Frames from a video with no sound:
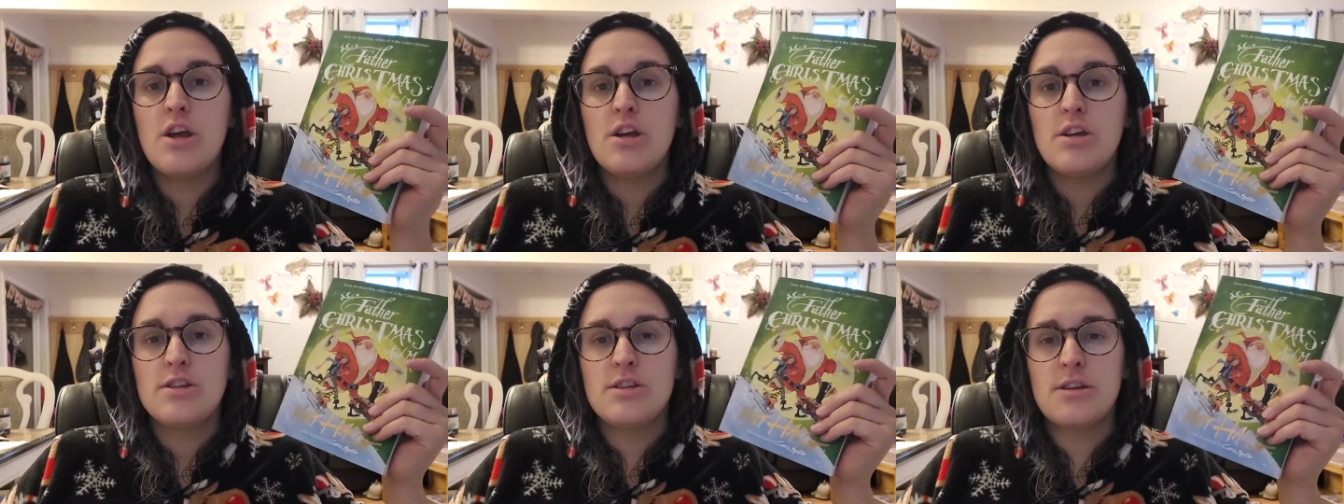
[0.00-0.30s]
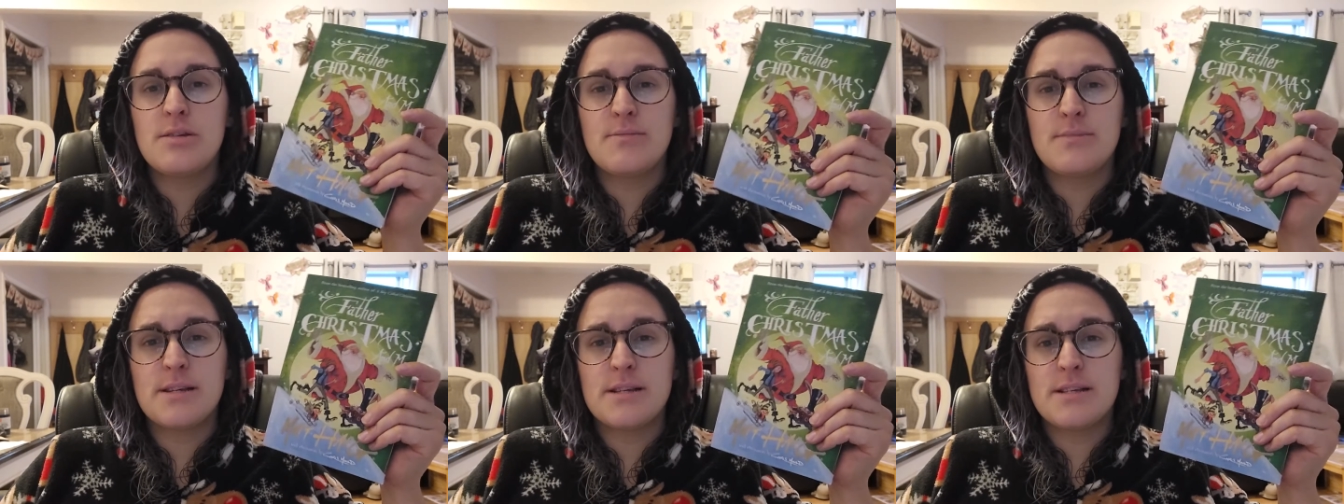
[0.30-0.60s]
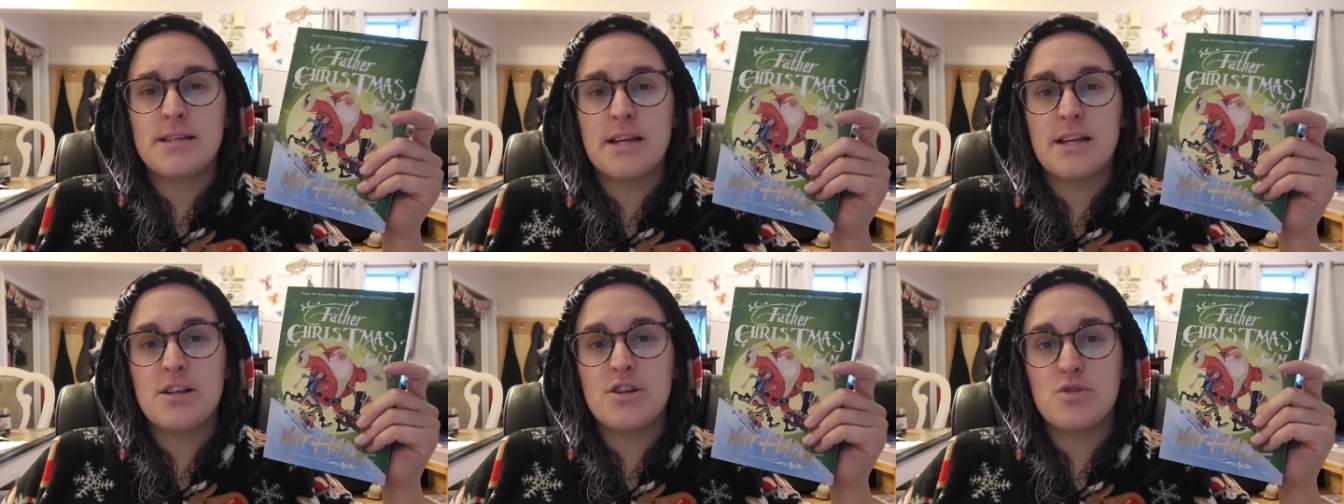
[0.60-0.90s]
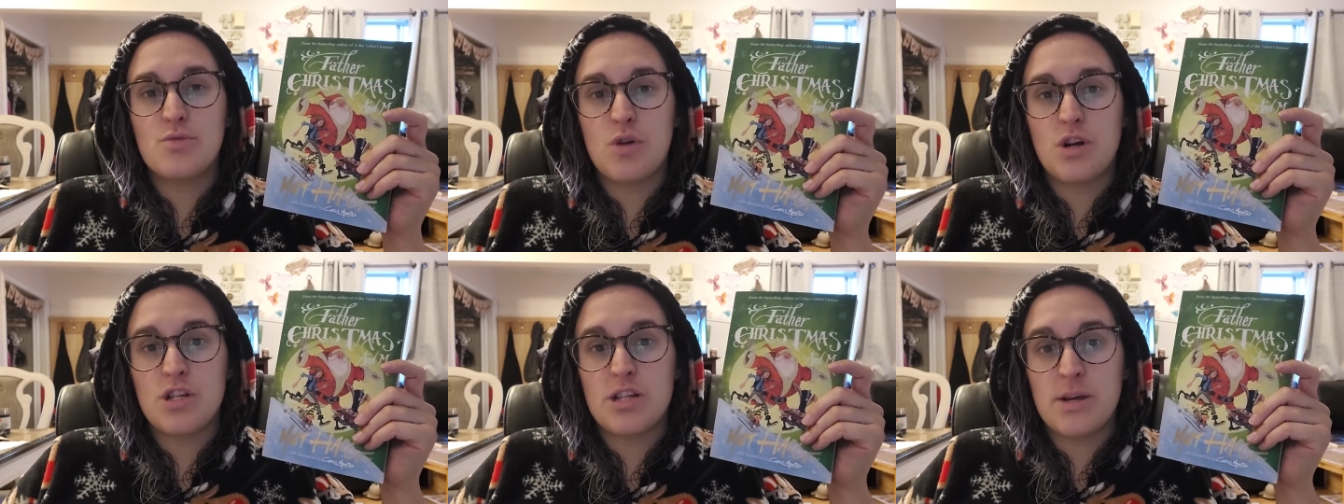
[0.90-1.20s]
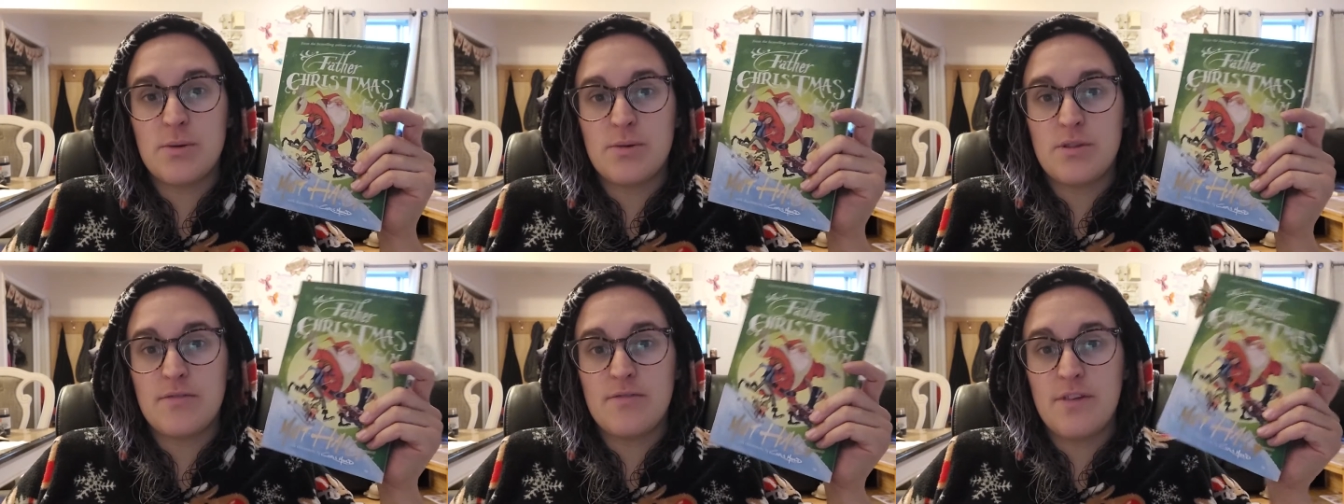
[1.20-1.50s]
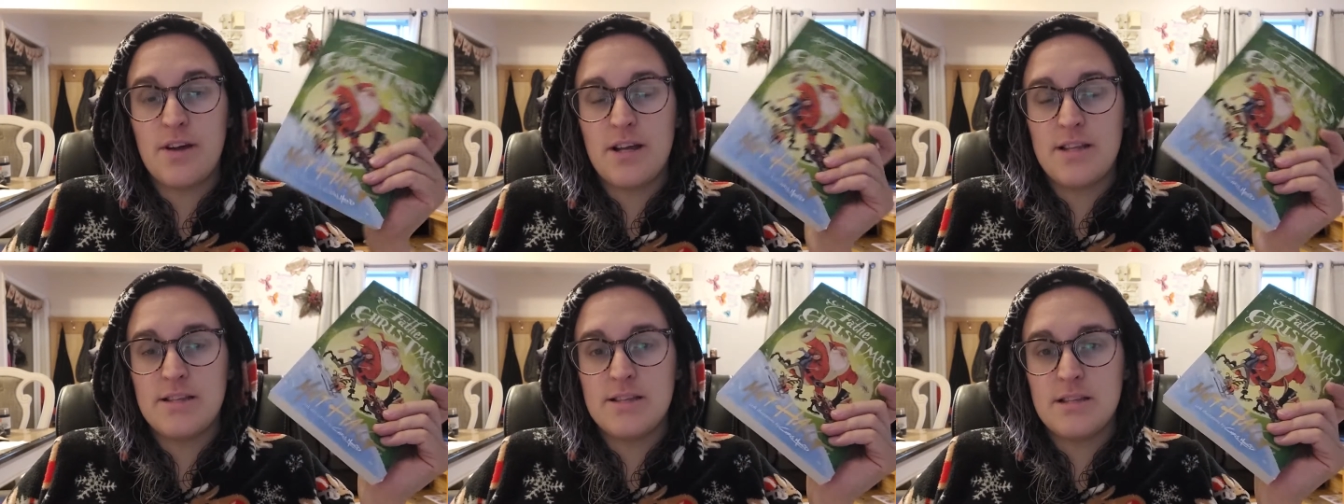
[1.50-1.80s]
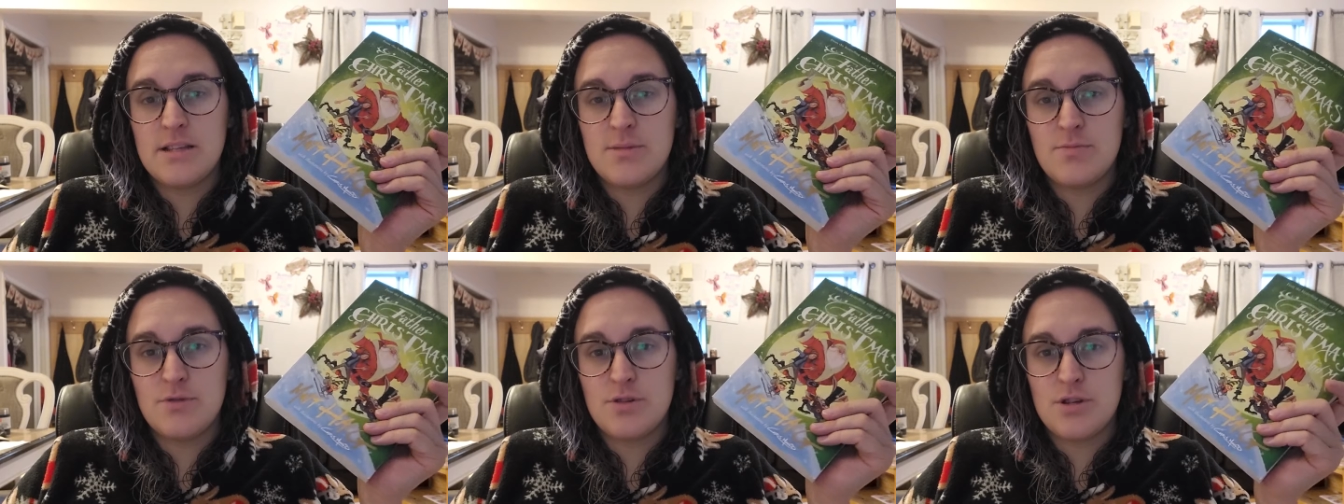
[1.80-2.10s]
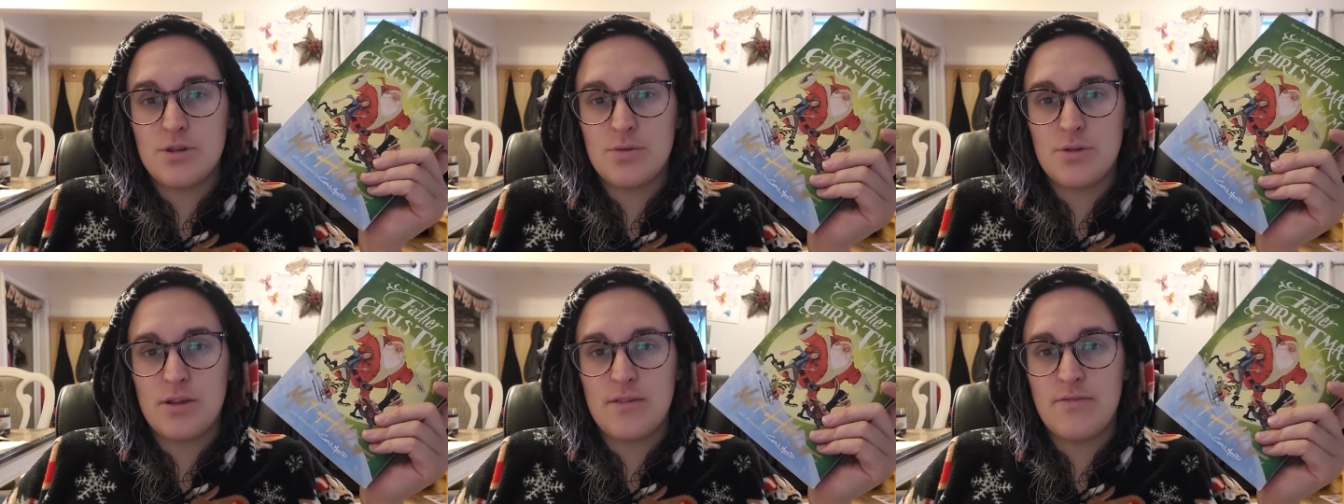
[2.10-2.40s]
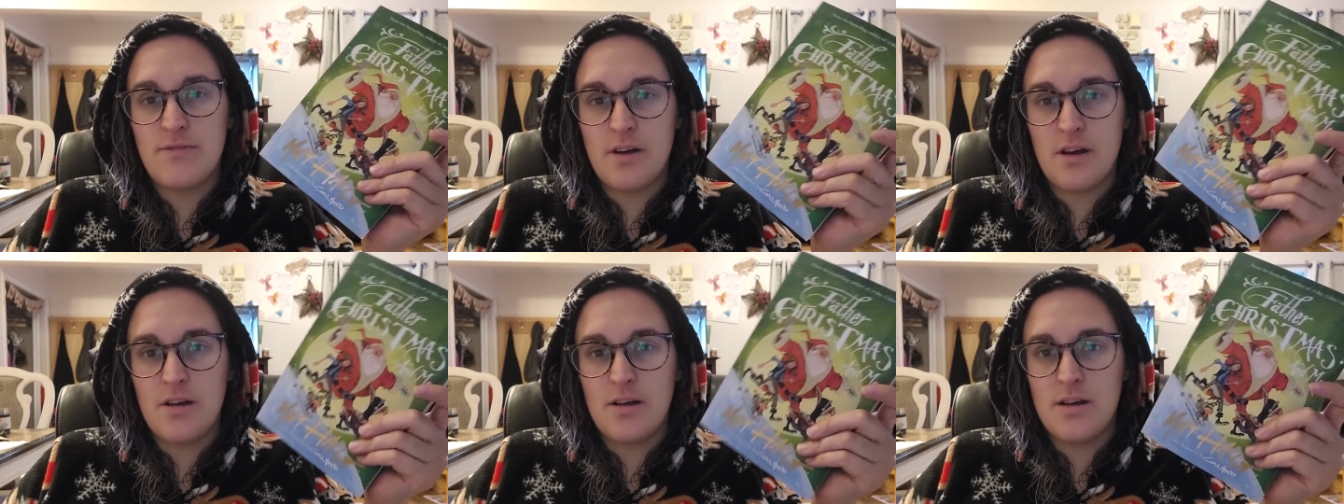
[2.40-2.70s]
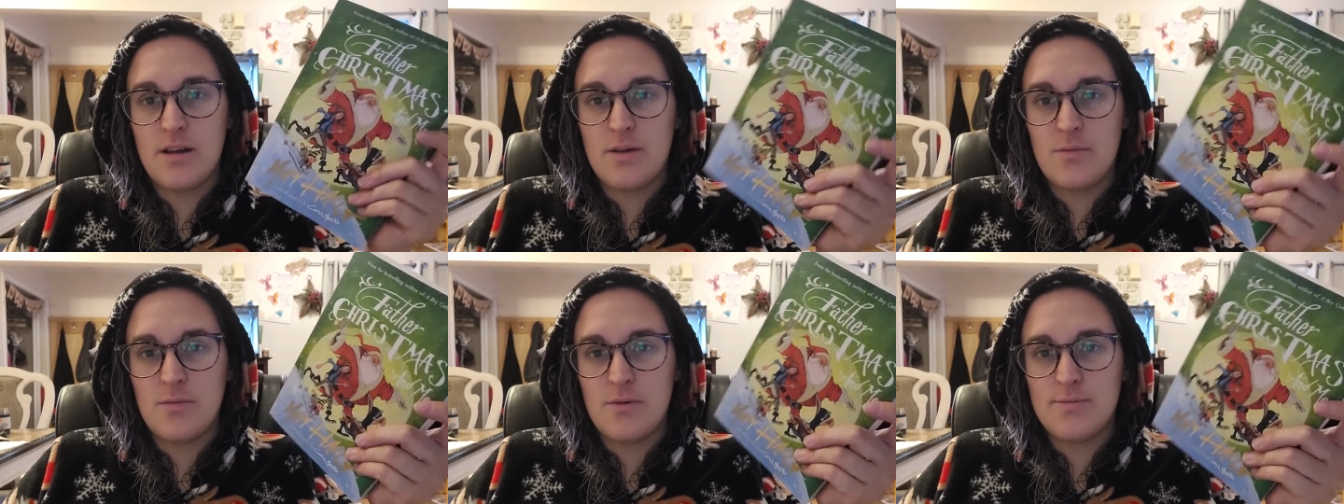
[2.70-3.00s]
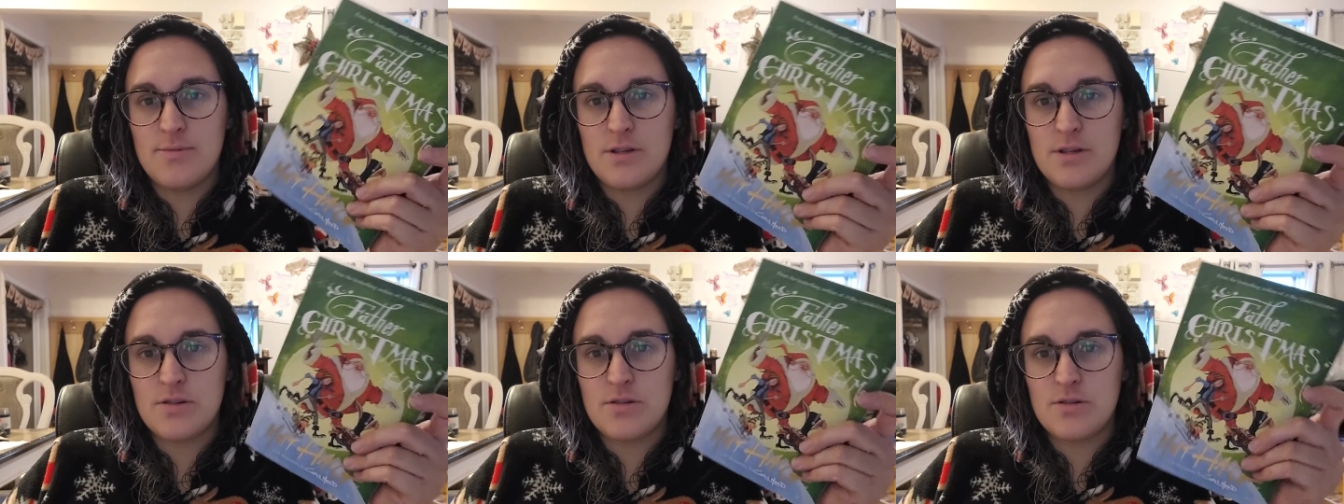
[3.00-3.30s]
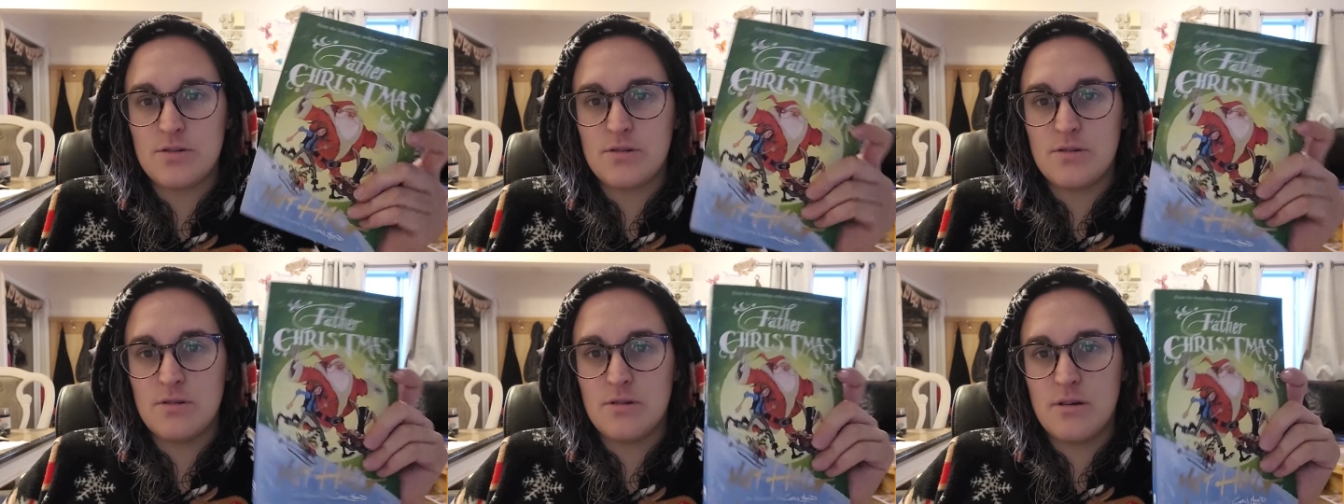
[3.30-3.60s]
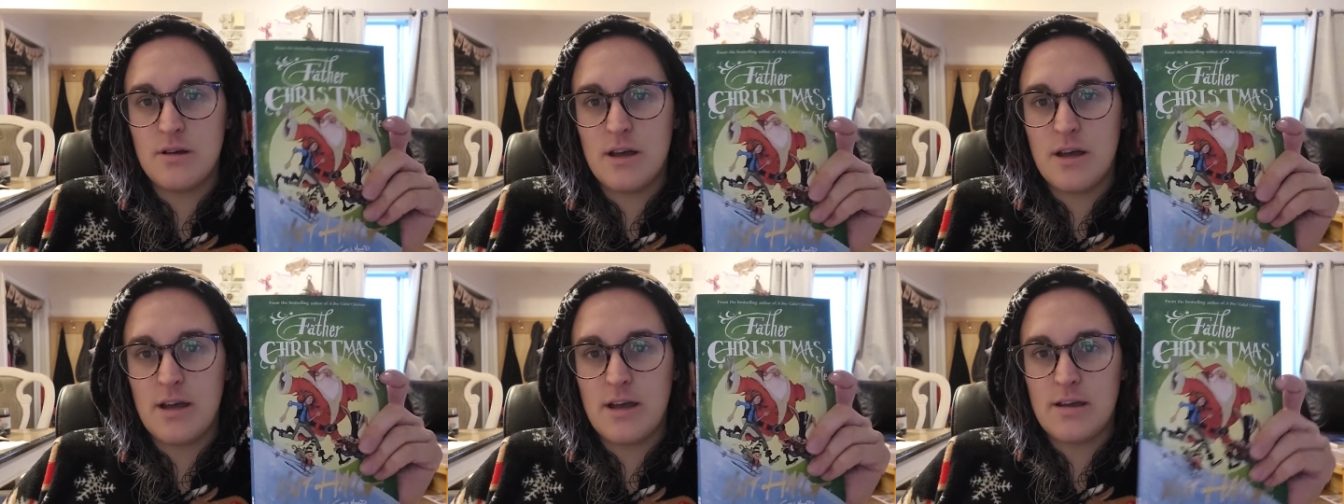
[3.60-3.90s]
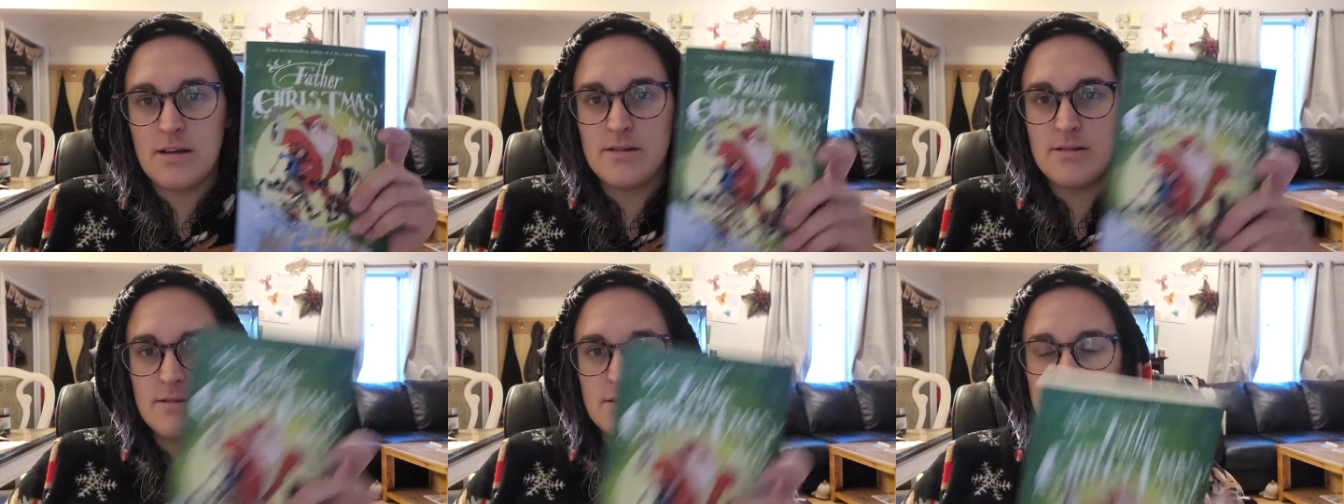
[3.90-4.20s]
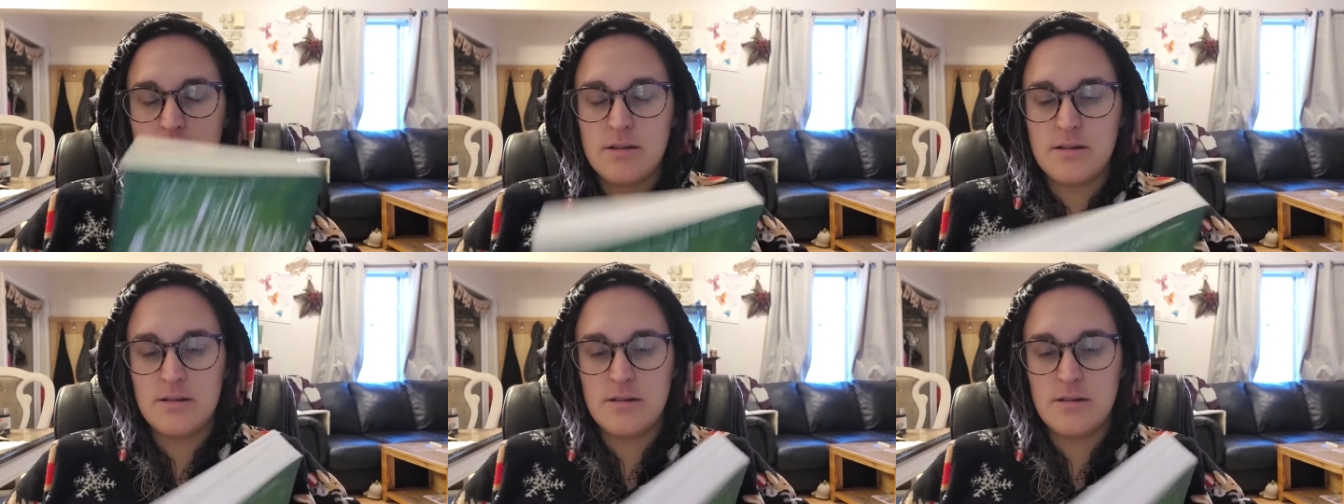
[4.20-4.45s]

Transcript: So I'm excited to watch that with the friends. These books are really fun and whimsical, and